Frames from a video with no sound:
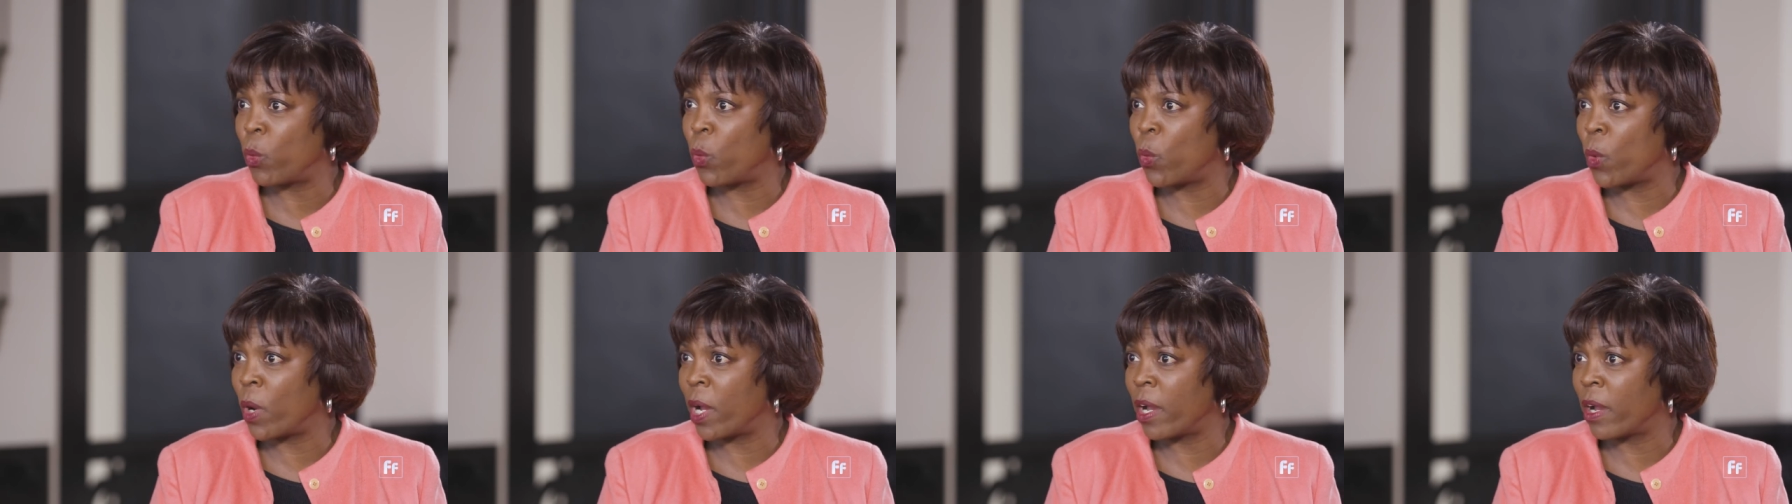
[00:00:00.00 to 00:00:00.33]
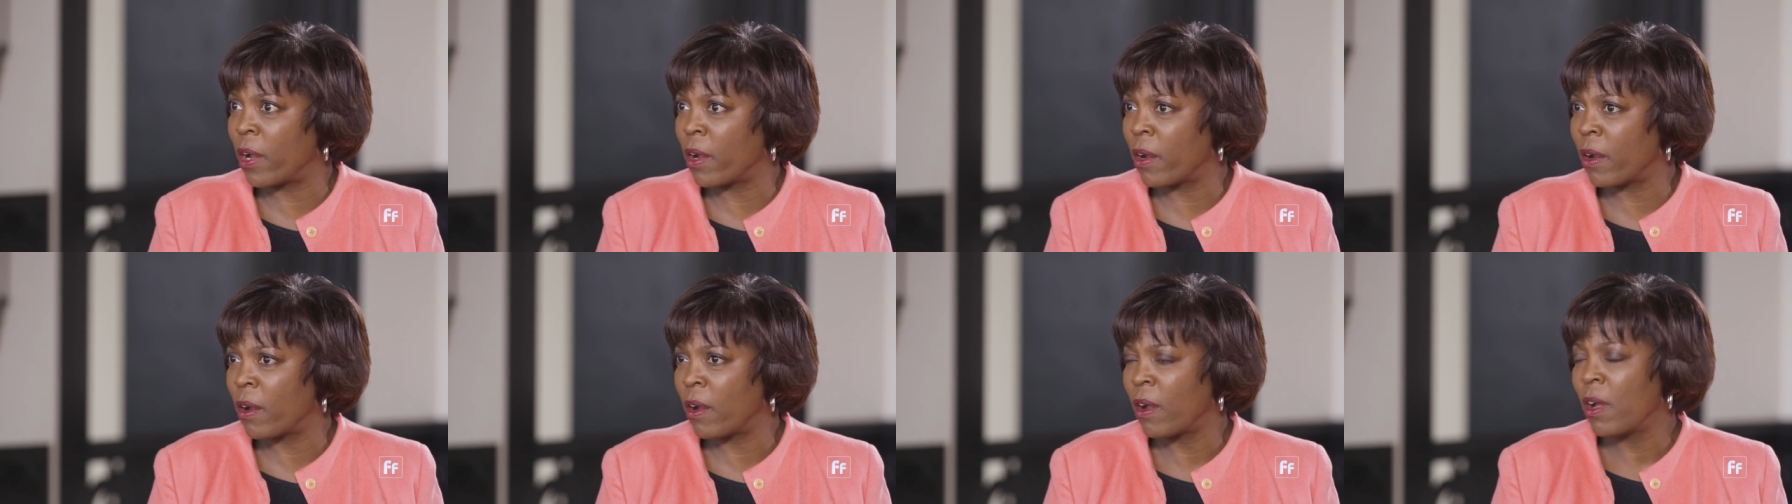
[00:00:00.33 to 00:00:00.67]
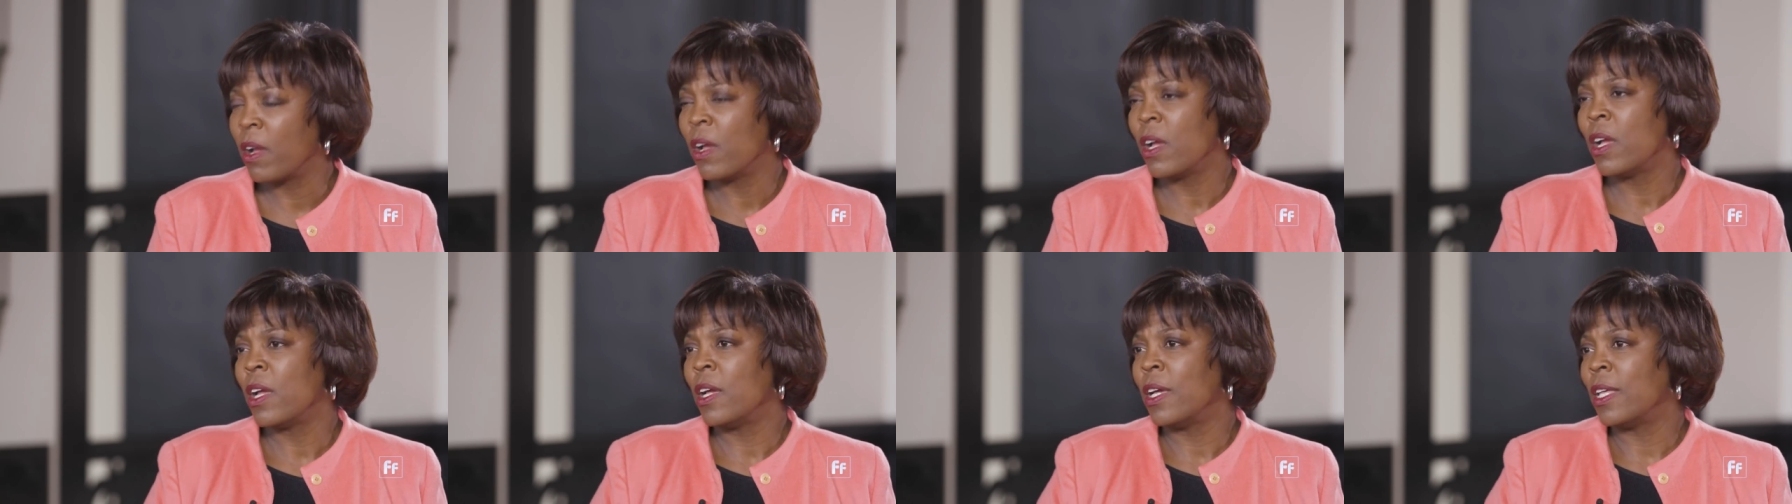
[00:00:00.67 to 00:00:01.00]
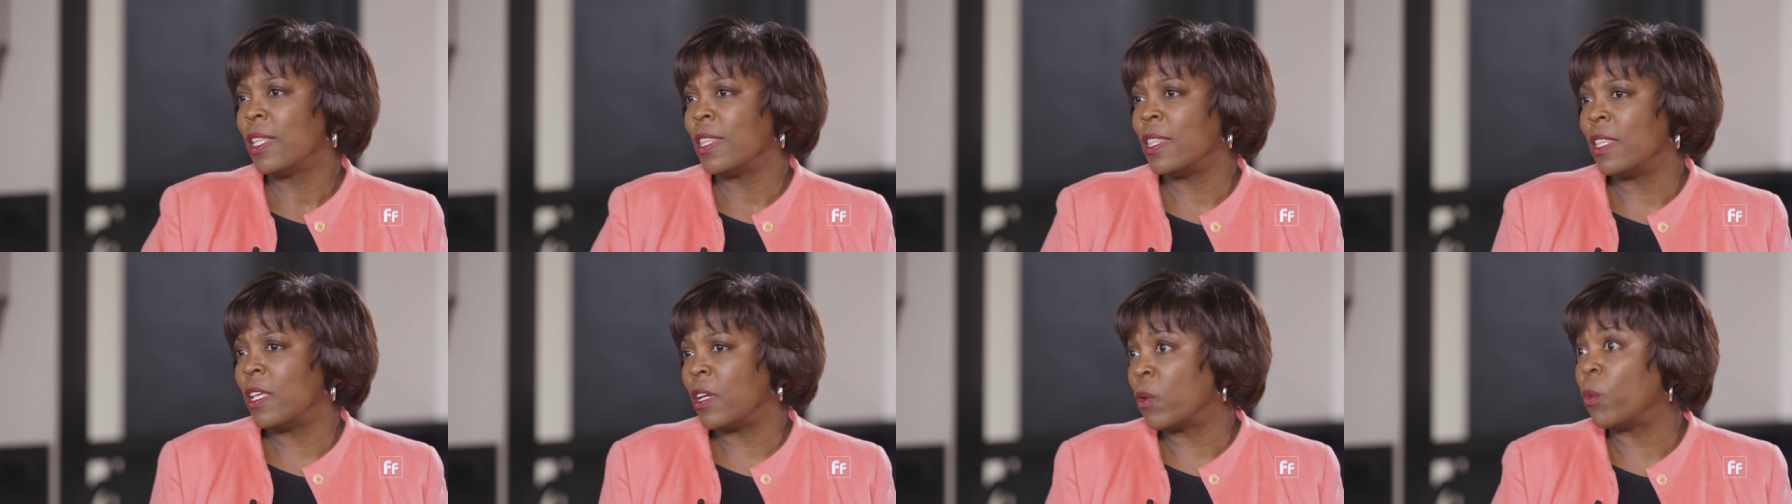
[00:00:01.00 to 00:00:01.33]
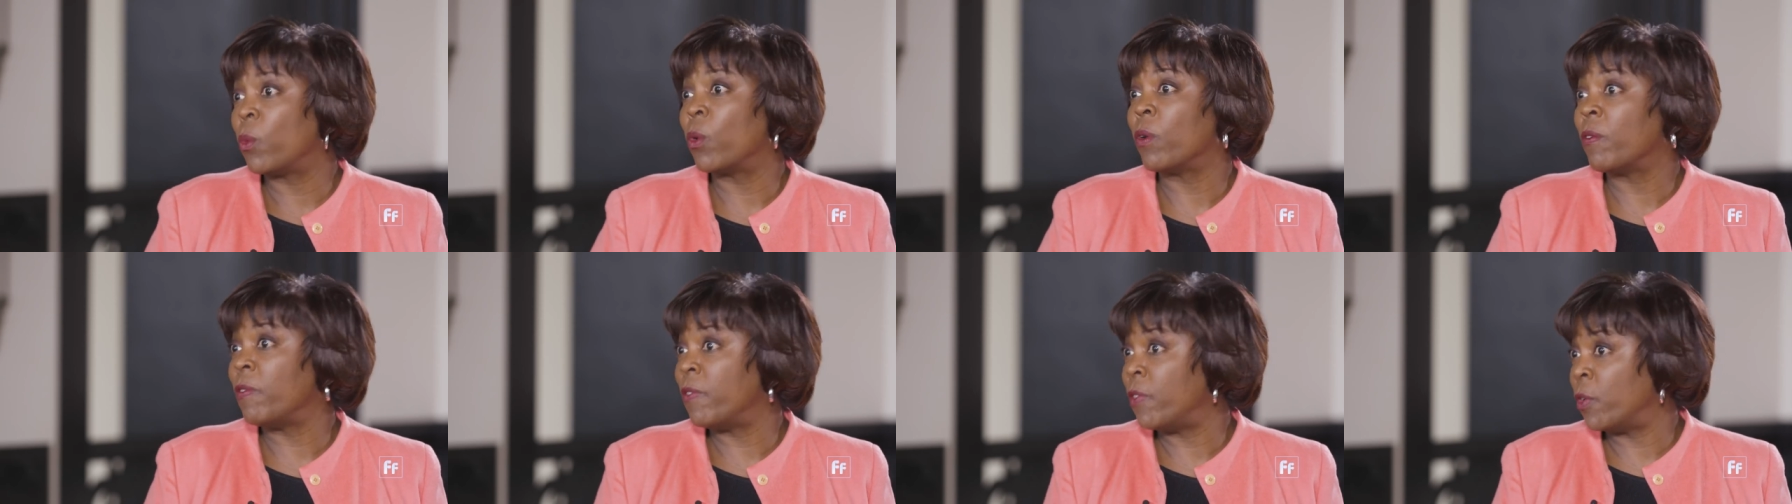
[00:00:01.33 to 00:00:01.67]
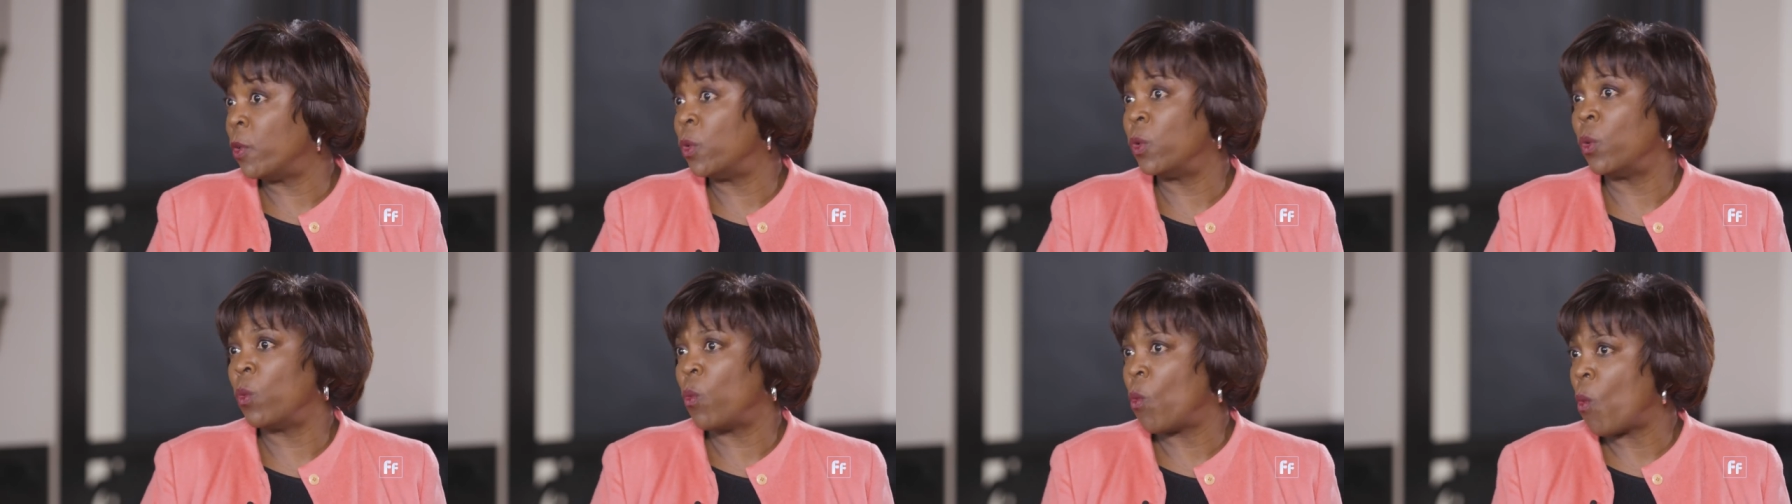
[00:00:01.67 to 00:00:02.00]
where there were
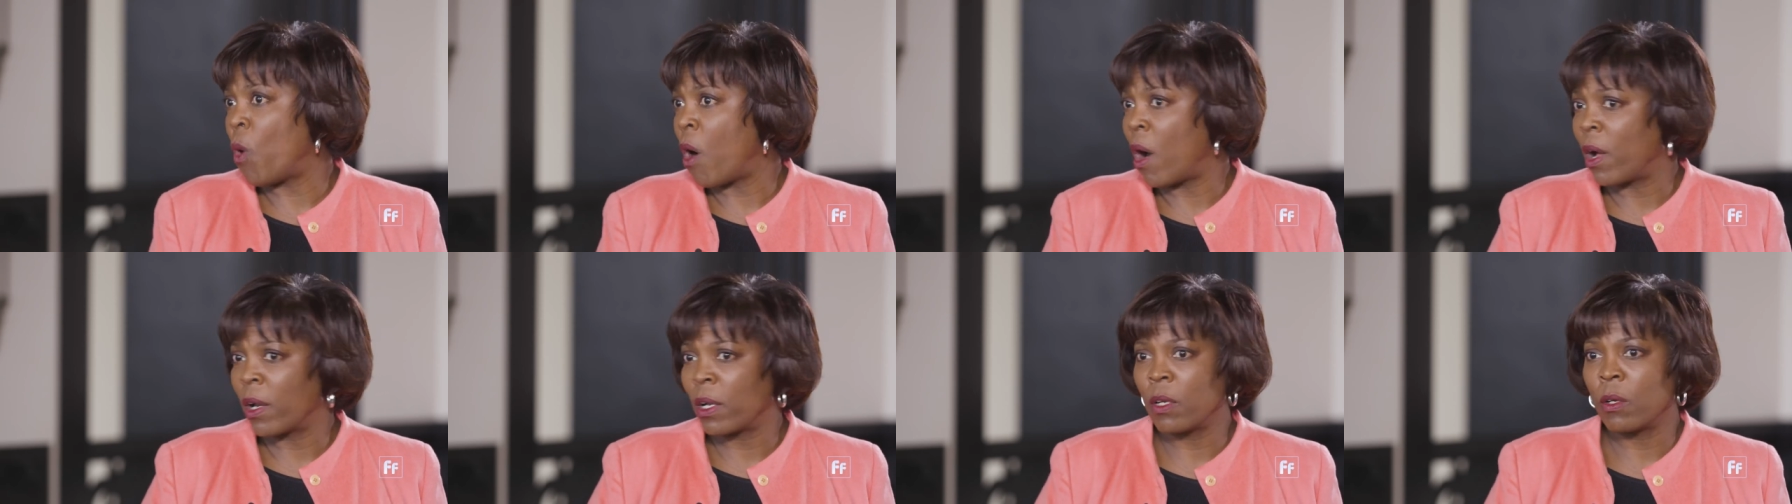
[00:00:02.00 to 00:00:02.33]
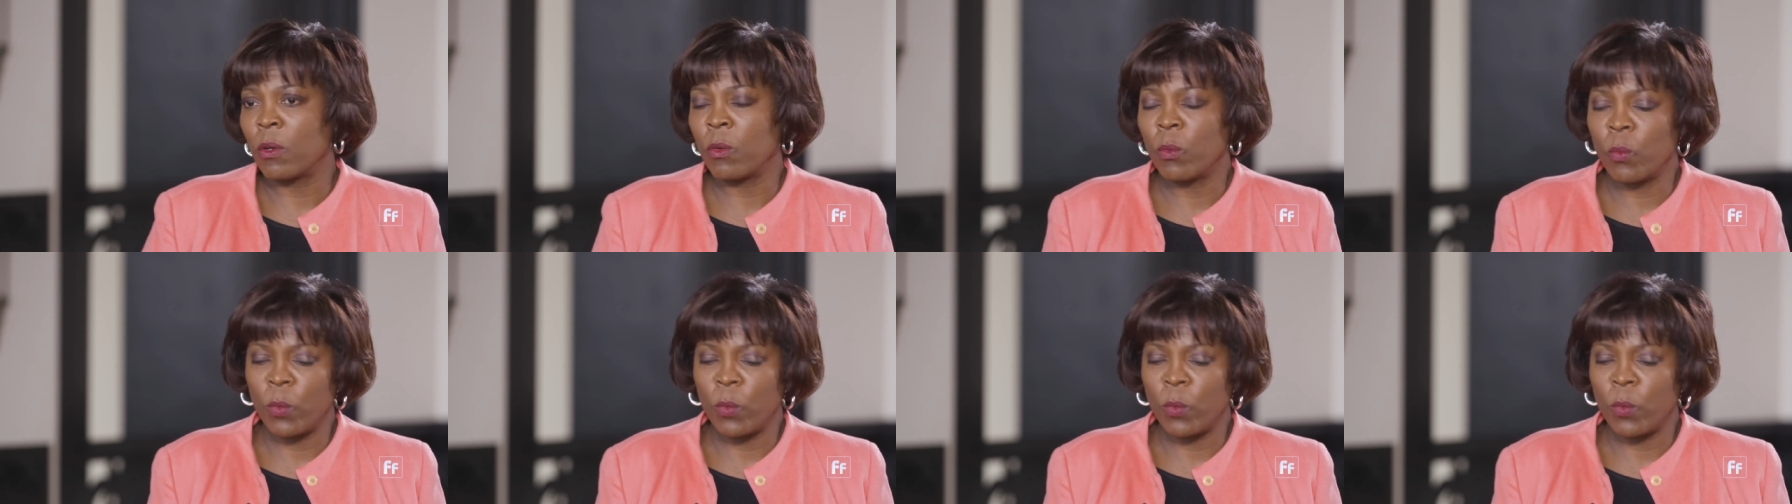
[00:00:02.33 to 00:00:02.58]
food and water